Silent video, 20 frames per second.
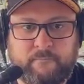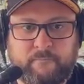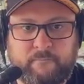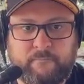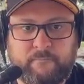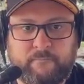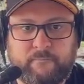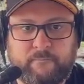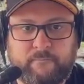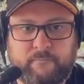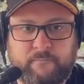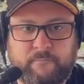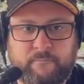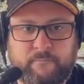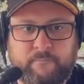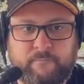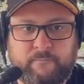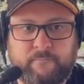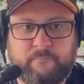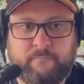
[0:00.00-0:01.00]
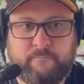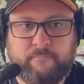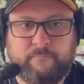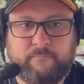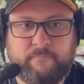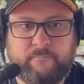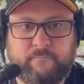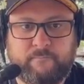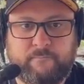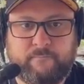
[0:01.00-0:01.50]

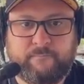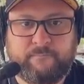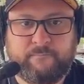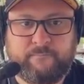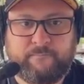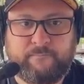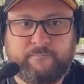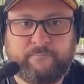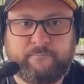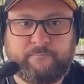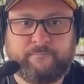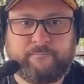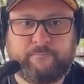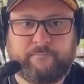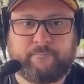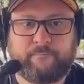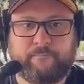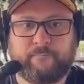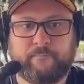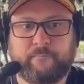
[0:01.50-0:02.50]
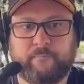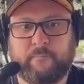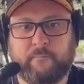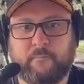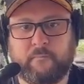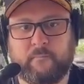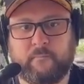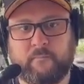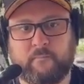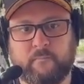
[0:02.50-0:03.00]

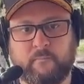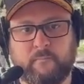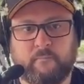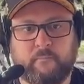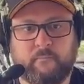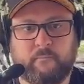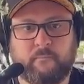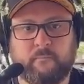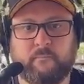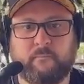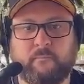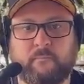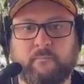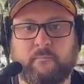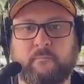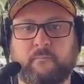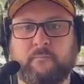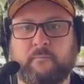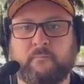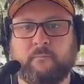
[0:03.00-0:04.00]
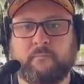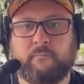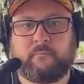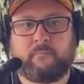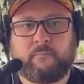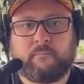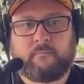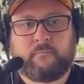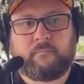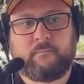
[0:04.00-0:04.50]

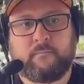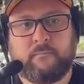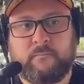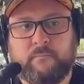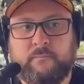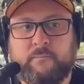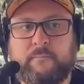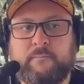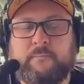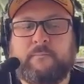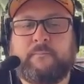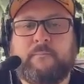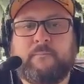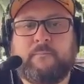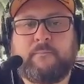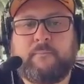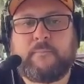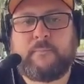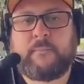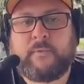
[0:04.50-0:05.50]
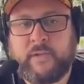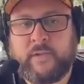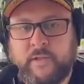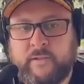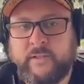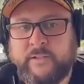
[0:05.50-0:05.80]
The person shown says nothing.